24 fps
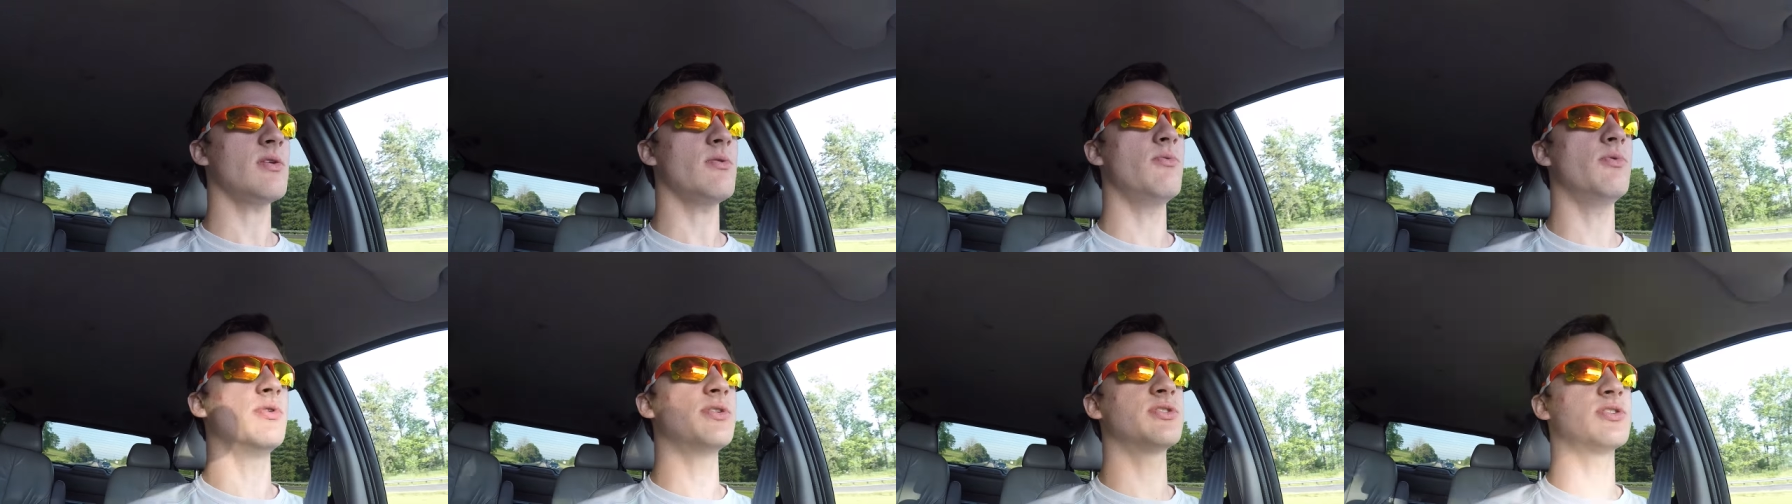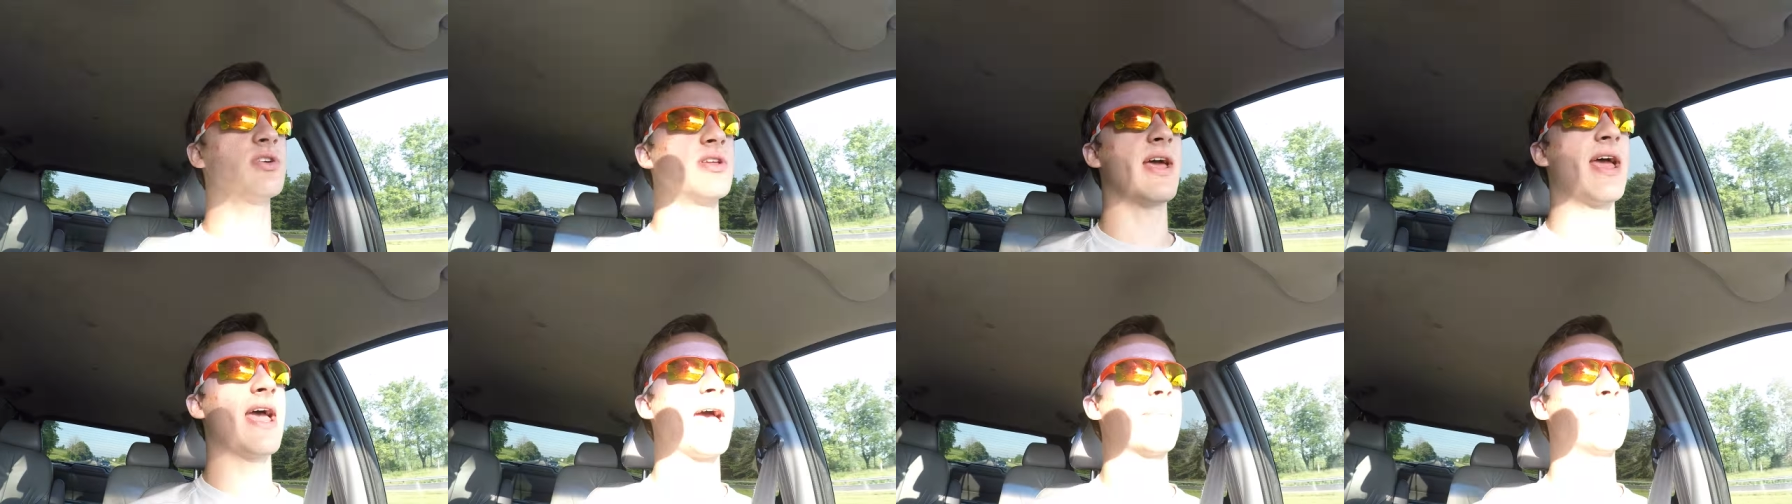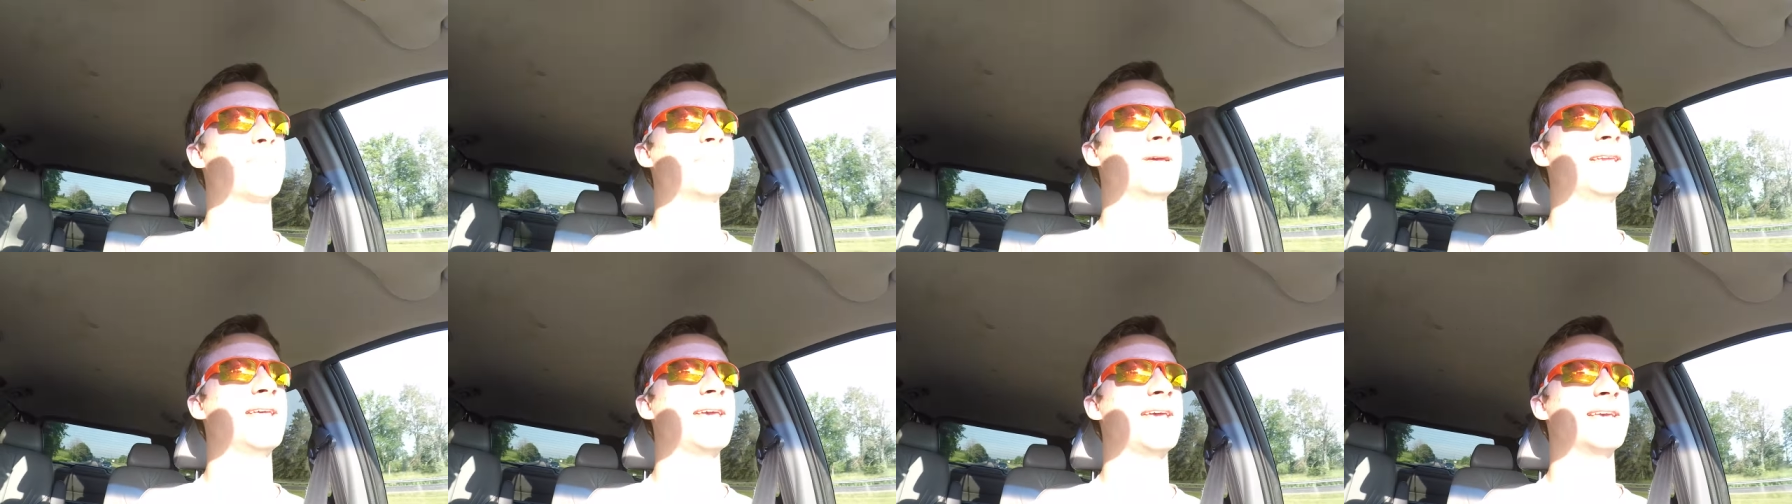what's gonna
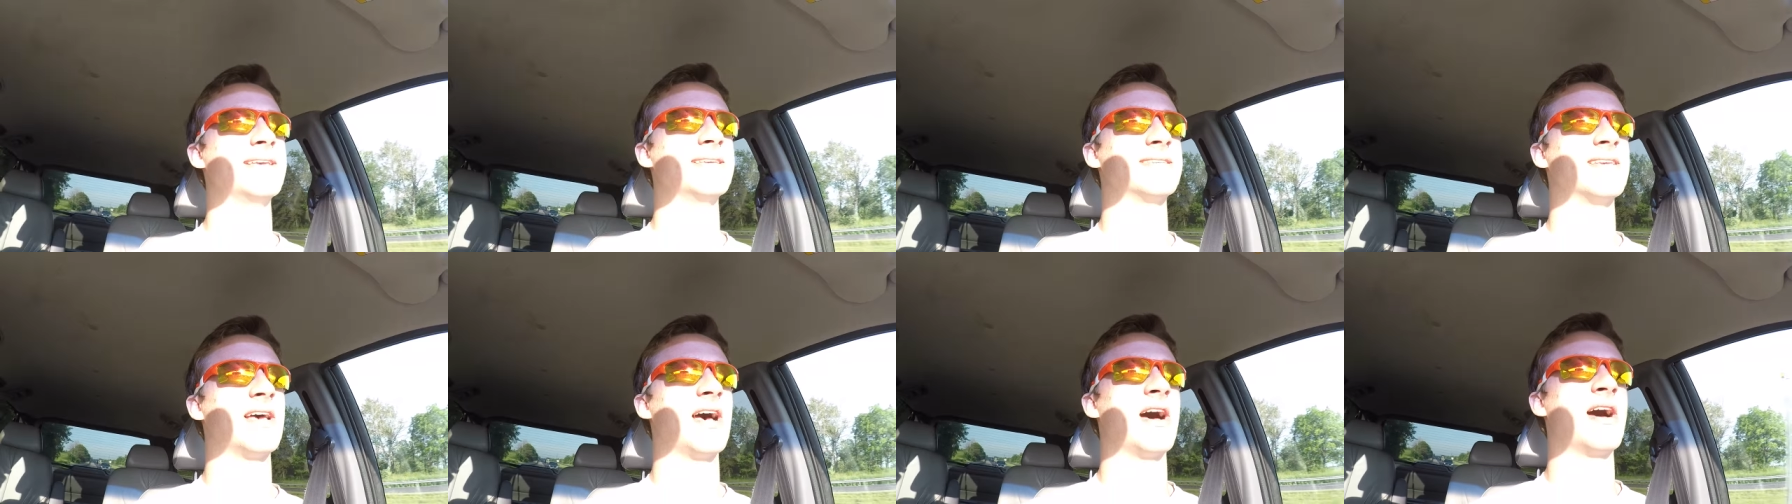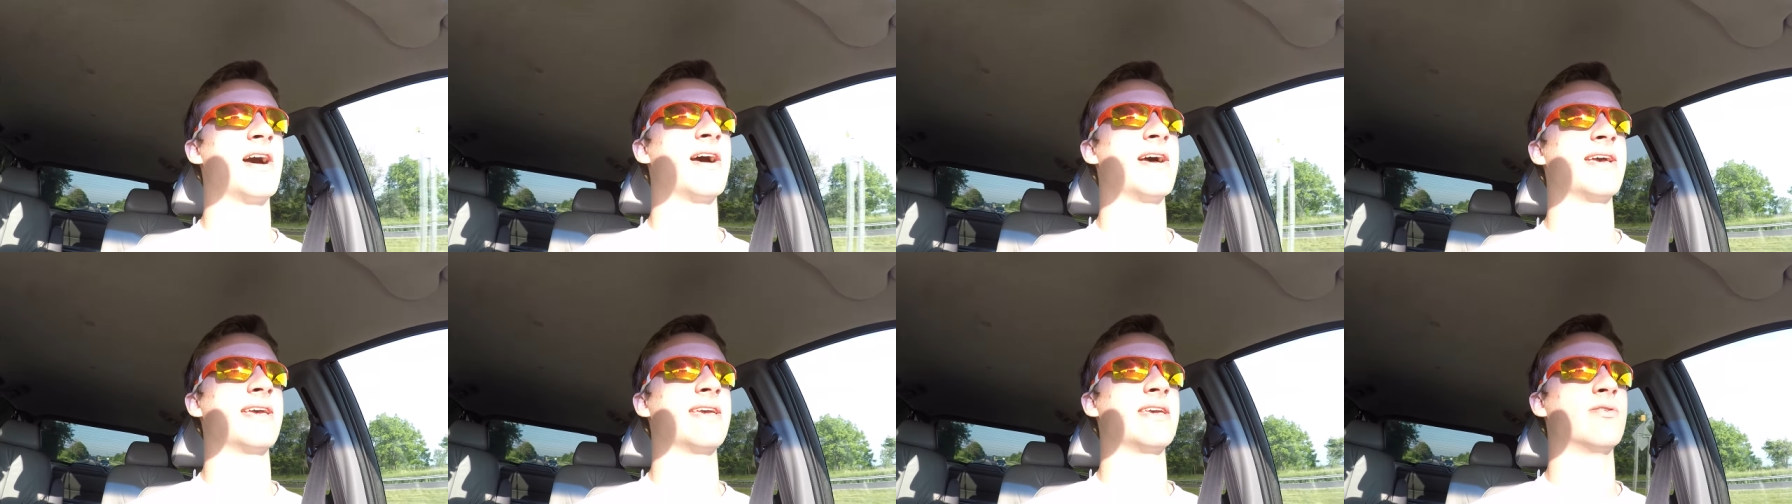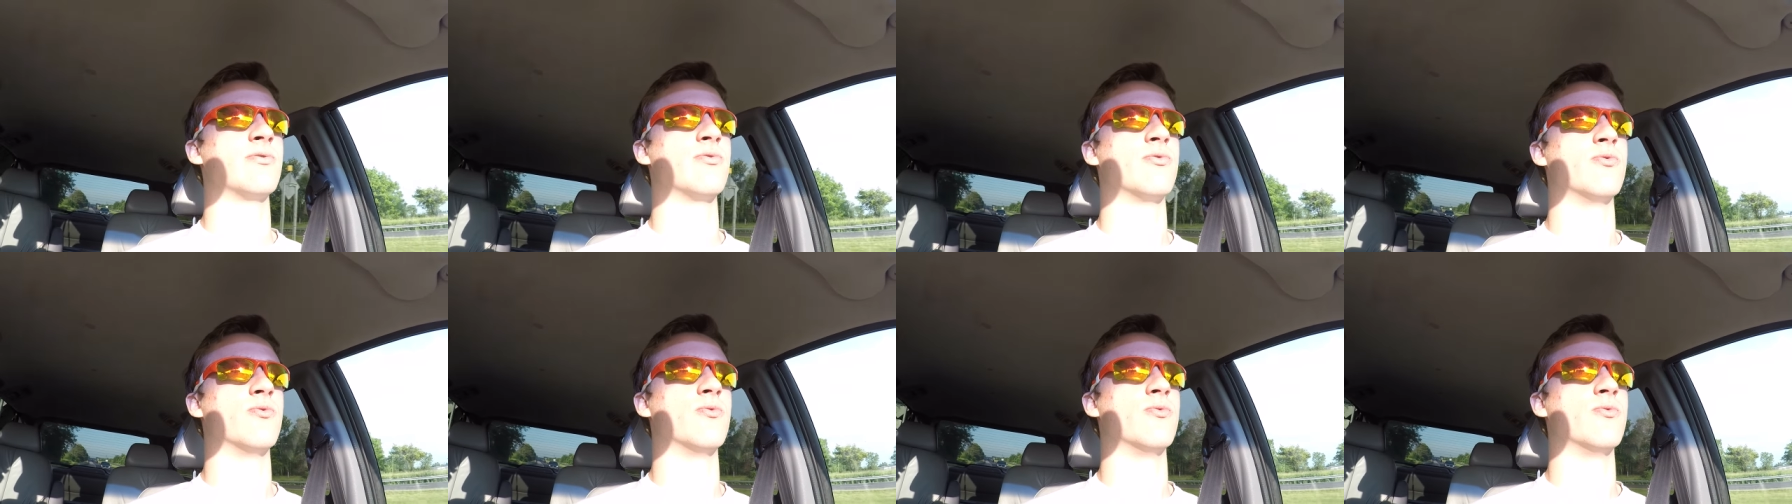happen is I,